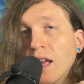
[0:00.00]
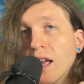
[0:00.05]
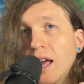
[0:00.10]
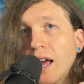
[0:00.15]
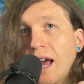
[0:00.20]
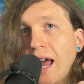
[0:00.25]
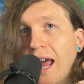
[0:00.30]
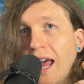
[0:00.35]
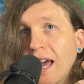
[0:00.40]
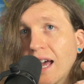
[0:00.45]

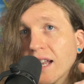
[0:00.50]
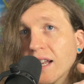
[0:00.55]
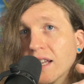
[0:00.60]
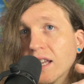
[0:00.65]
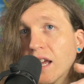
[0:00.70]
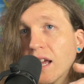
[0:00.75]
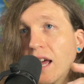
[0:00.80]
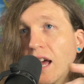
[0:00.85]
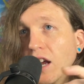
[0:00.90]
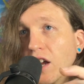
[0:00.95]
And
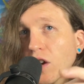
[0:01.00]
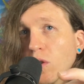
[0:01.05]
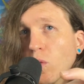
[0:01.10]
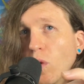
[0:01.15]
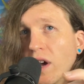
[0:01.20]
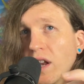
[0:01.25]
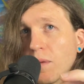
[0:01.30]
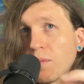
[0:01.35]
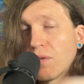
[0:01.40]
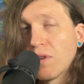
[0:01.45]
a good
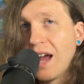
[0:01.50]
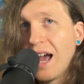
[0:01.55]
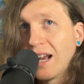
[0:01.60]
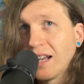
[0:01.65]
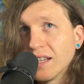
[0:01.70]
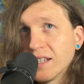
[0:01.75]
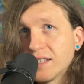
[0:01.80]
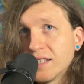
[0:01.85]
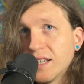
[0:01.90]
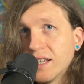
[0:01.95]
way to
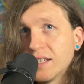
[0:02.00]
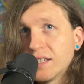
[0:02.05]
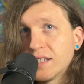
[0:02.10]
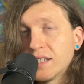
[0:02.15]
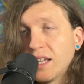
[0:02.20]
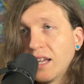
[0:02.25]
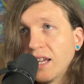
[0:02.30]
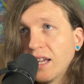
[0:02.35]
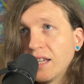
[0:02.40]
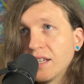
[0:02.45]
practice this
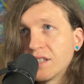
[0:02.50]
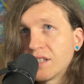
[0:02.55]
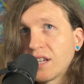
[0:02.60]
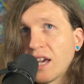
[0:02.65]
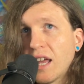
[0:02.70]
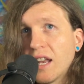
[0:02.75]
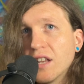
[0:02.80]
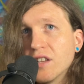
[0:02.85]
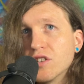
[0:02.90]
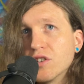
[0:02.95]
is
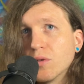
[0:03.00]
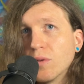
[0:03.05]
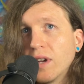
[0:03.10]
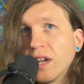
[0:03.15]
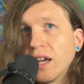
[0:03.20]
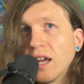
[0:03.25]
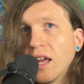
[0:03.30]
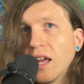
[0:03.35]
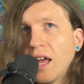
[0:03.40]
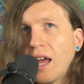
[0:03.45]
kind of
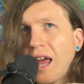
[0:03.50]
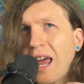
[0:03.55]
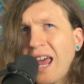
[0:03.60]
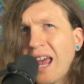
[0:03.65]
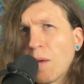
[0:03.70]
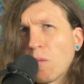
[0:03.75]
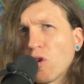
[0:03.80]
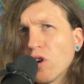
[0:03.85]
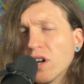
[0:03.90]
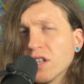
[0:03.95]
doing
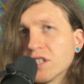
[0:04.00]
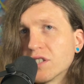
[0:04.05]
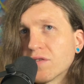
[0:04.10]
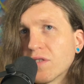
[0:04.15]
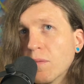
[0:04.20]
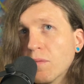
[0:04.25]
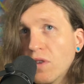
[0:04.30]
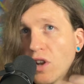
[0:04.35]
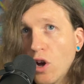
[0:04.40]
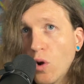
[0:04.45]
hammer-ons
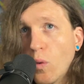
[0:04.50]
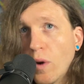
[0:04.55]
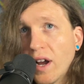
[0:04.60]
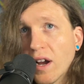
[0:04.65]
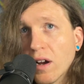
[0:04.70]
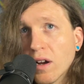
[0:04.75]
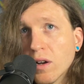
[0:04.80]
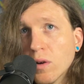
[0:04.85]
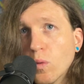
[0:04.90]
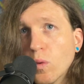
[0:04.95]
from
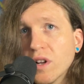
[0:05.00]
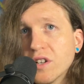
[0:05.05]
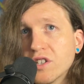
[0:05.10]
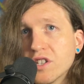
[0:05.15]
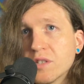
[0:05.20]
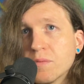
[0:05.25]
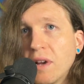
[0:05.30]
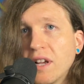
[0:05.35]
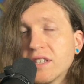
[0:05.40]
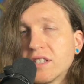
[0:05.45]
nowhere, which
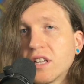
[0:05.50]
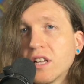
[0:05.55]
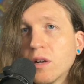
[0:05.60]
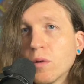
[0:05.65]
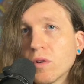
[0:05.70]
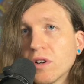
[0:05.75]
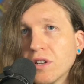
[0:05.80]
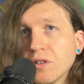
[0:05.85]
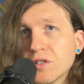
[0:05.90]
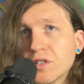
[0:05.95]
is basically
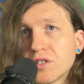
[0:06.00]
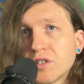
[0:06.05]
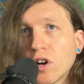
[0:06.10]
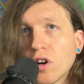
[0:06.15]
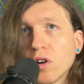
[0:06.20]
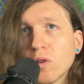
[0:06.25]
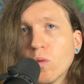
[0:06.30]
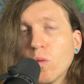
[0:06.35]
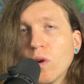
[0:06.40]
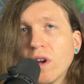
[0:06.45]
where you
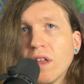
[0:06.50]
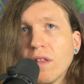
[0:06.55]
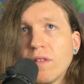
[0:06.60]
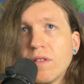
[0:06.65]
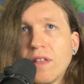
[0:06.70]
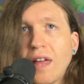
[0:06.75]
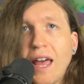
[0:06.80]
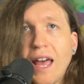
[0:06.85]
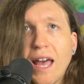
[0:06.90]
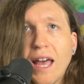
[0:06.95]
start
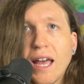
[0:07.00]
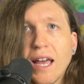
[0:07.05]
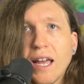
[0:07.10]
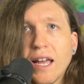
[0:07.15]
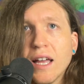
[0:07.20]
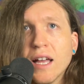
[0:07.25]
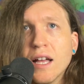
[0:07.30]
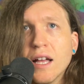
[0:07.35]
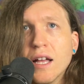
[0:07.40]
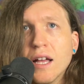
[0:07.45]
with
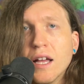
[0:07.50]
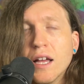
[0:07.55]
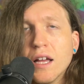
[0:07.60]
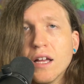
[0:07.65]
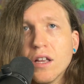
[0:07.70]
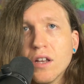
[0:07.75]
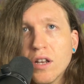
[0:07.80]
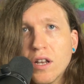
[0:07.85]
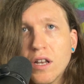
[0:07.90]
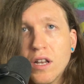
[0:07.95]
a
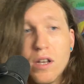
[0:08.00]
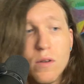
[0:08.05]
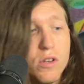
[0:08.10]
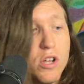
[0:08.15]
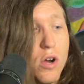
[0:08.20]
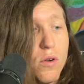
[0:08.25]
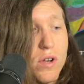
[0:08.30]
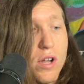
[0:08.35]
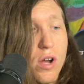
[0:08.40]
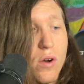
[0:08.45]

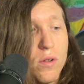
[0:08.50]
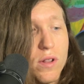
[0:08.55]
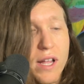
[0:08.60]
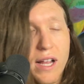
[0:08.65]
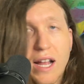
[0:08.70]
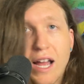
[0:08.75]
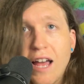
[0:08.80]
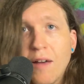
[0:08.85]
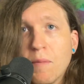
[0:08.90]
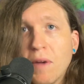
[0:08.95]
no note,
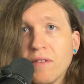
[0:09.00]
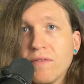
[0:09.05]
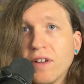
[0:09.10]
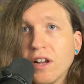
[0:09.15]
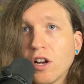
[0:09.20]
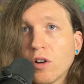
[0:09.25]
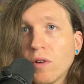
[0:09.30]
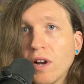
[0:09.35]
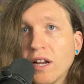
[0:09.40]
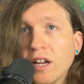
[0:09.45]
like I have my
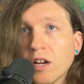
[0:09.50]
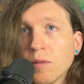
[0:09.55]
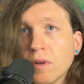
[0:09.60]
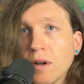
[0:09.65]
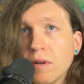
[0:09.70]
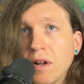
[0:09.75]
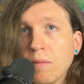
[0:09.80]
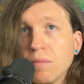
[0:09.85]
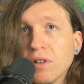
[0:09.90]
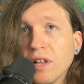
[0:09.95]
finger right here, but
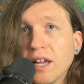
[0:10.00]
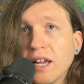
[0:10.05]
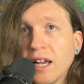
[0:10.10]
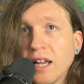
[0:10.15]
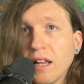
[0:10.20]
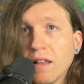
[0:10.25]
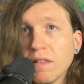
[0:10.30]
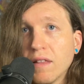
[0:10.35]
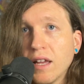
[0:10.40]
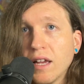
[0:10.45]
I'm not playing
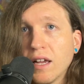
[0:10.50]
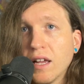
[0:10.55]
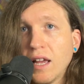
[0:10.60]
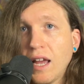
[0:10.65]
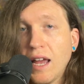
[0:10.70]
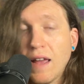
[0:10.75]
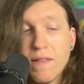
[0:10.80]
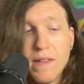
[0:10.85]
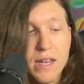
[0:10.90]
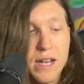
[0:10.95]
anything.
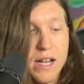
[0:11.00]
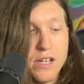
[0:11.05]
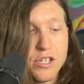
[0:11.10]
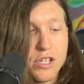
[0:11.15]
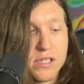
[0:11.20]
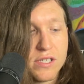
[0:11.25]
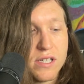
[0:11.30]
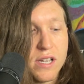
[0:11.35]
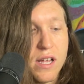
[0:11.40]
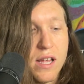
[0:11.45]
And then I
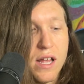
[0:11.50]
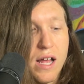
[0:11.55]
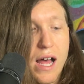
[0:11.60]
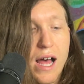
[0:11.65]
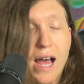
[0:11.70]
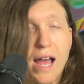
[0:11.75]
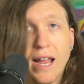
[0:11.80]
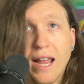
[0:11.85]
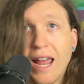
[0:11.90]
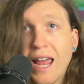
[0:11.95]

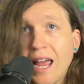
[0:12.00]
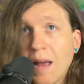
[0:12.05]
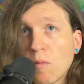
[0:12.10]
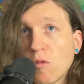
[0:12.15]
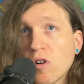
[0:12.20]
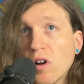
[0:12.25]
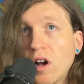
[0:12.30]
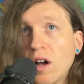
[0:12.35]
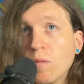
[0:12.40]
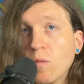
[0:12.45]

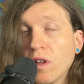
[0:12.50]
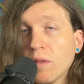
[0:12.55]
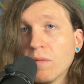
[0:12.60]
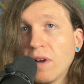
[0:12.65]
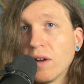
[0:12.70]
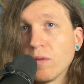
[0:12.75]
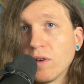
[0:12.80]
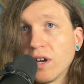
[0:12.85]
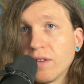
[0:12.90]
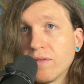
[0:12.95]
hammer on with
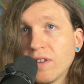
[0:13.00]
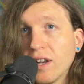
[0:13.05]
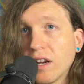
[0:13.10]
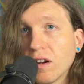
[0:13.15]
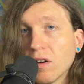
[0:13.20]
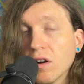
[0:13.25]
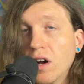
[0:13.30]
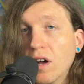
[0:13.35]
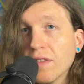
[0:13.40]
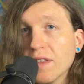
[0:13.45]
my ring
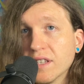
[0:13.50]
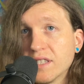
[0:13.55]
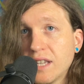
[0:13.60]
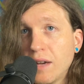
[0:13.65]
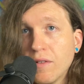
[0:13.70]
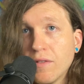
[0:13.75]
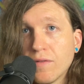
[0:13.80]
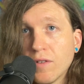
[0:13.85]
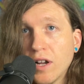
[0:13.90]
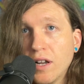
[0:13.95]
finger on the
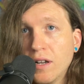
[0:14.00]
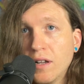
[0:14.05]
7th fret